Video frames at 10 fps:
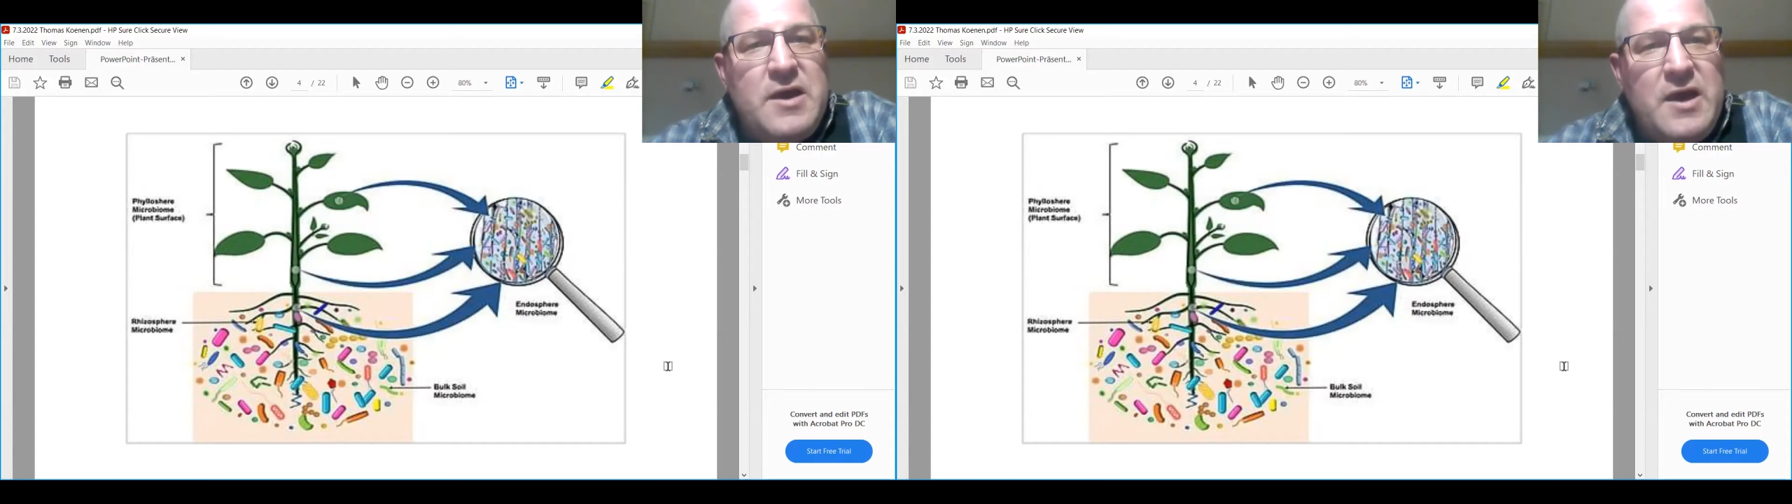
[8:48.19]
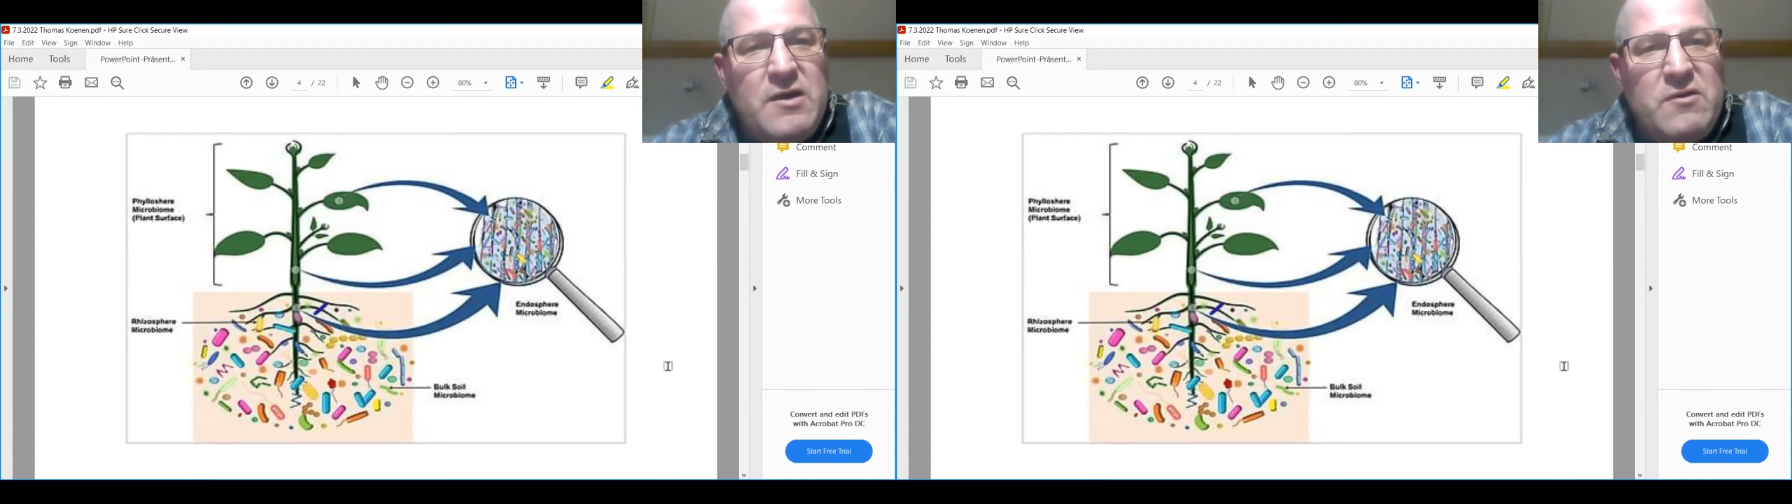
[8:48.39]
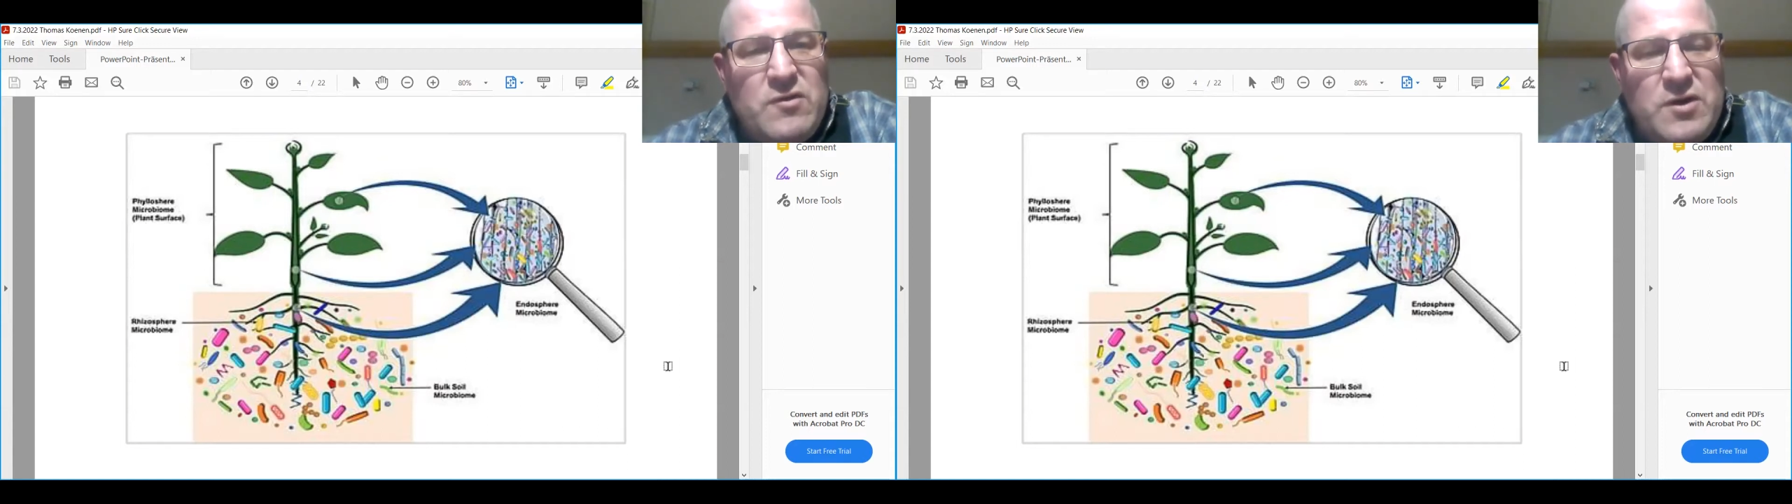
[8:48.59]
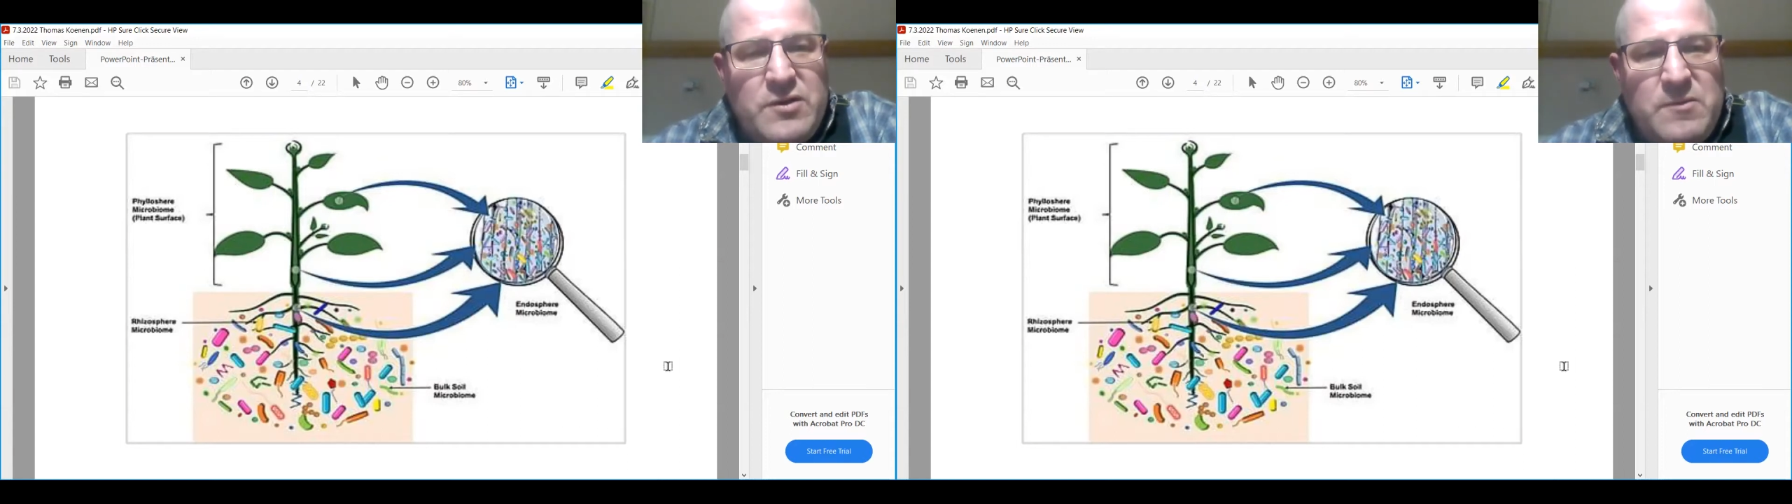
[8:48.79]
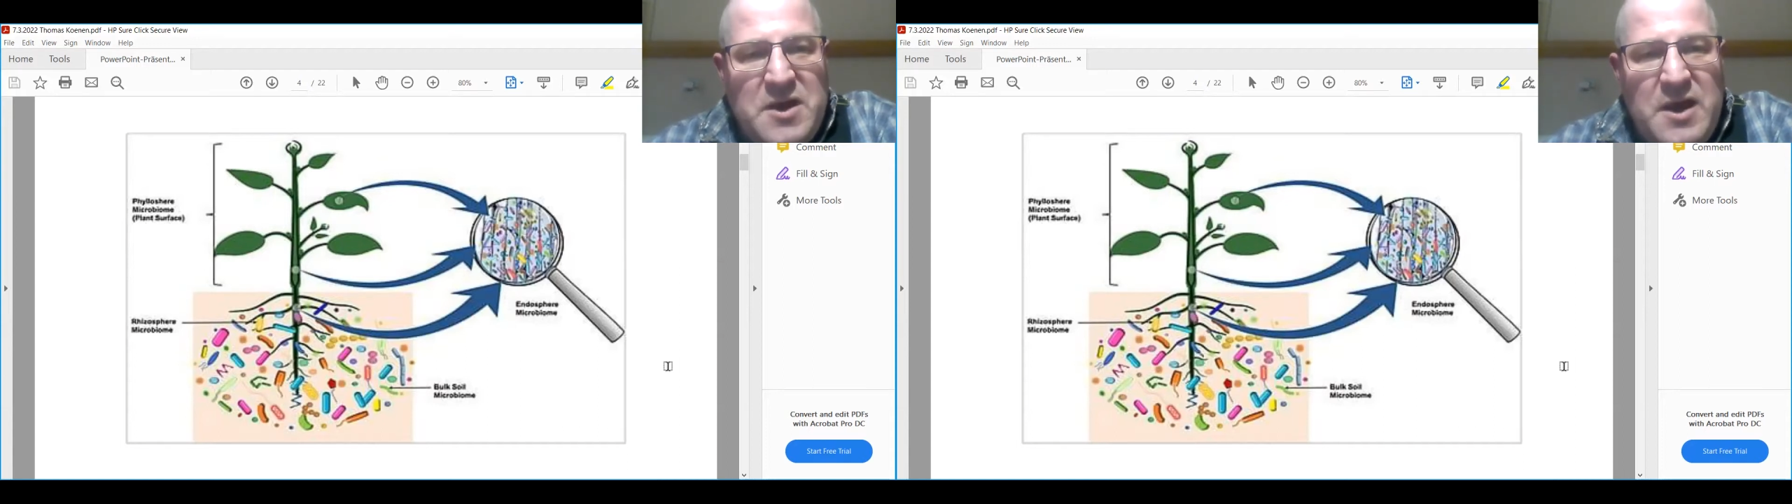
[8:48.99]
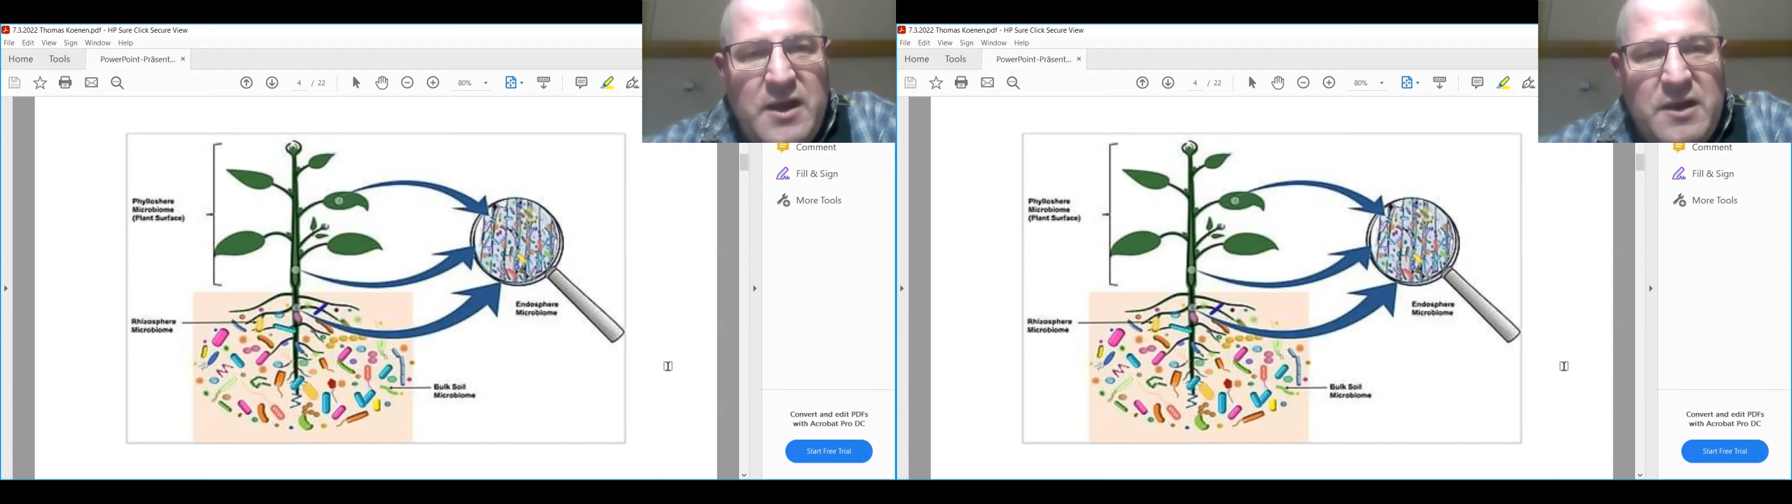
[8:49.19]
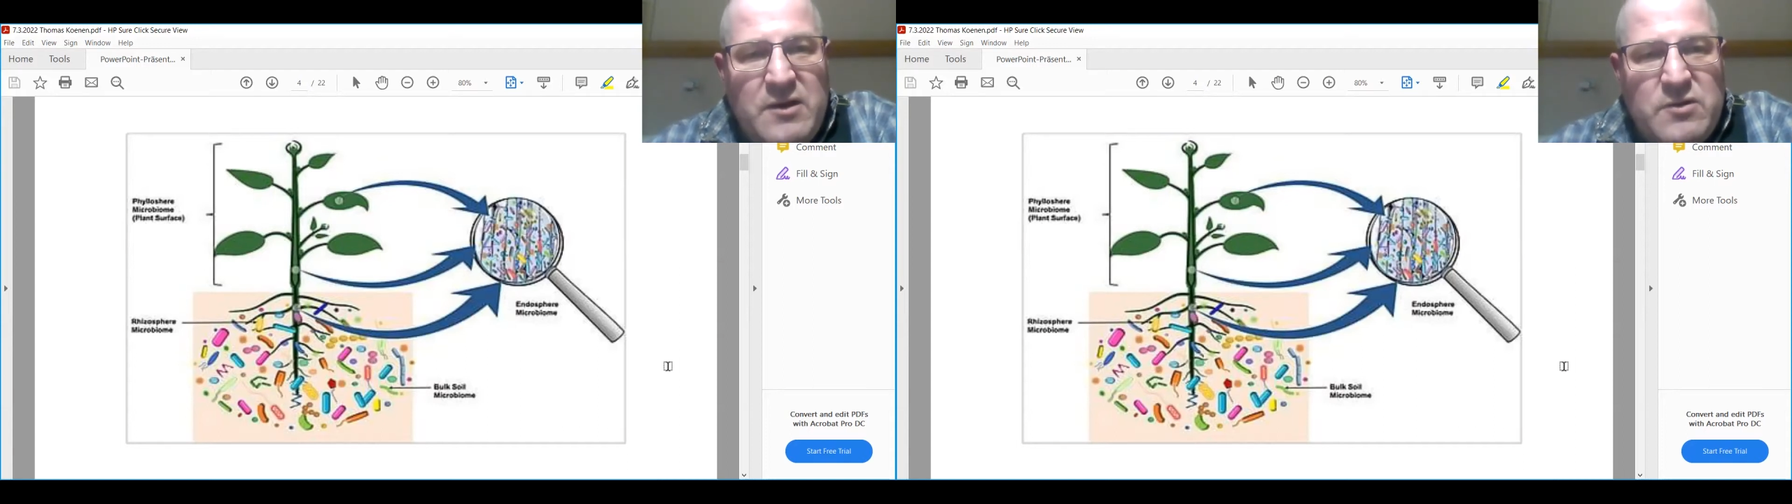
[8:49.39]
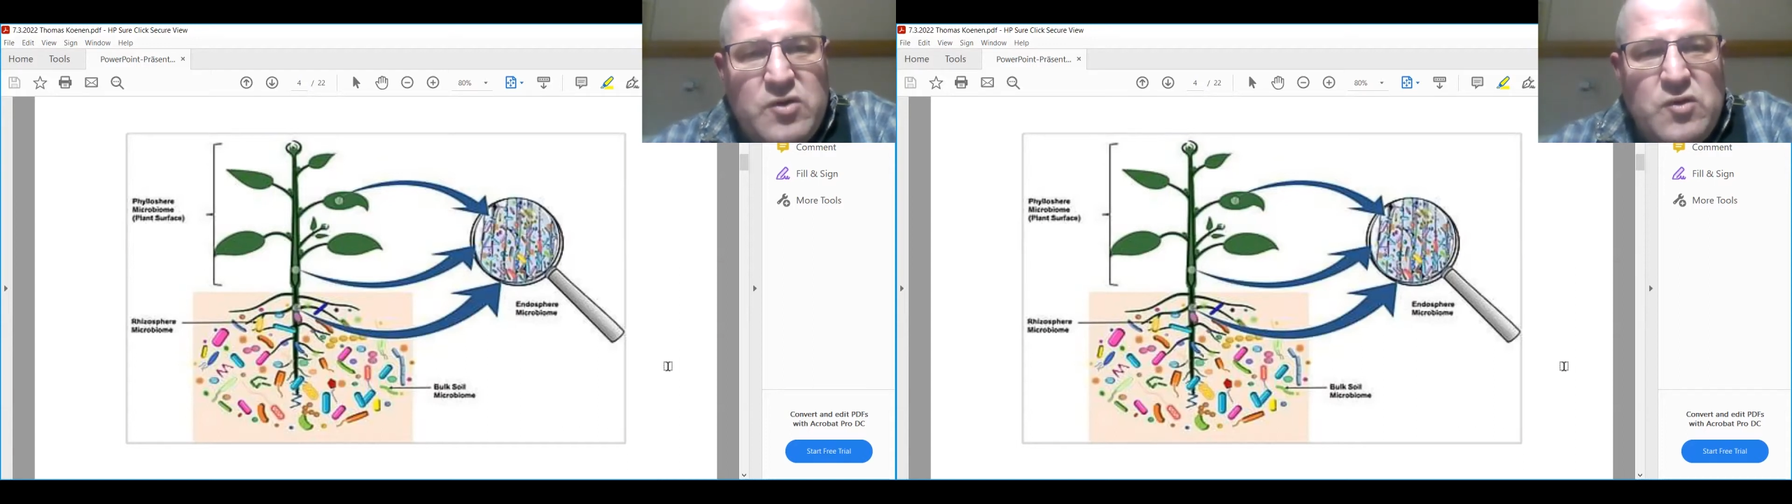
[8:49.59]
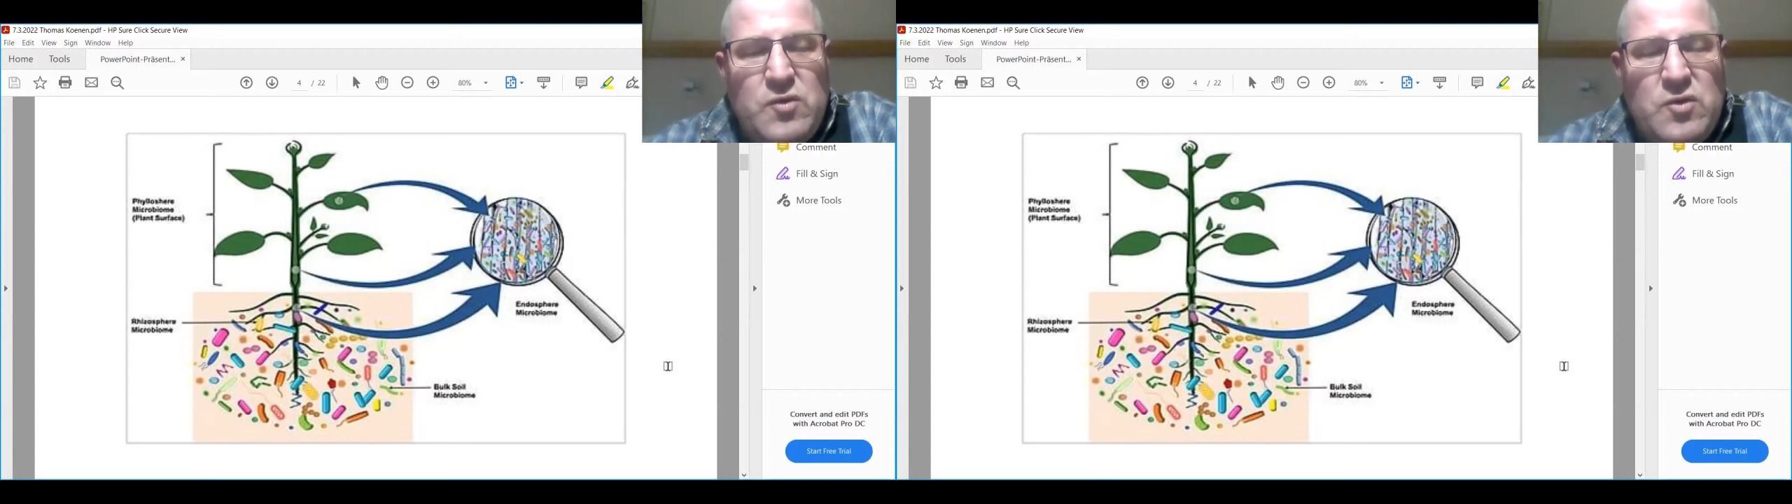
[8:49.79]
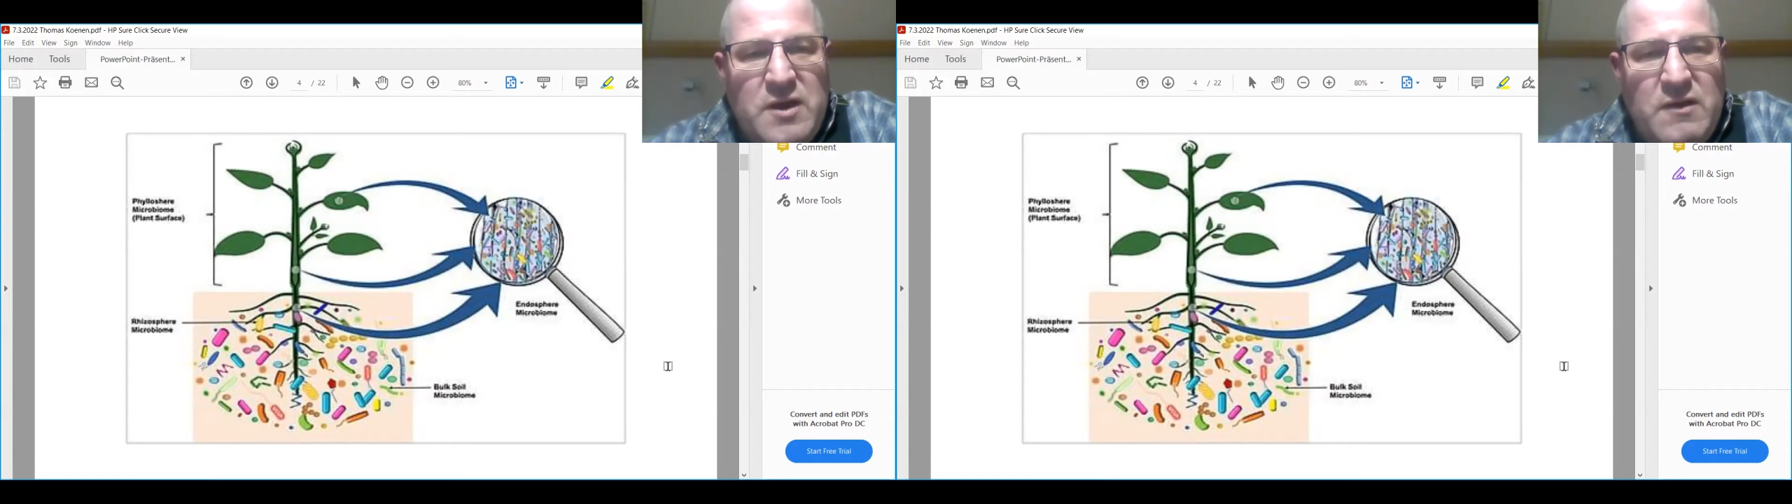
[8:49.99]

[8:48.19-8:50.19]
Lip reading: it's not a mechanical tool,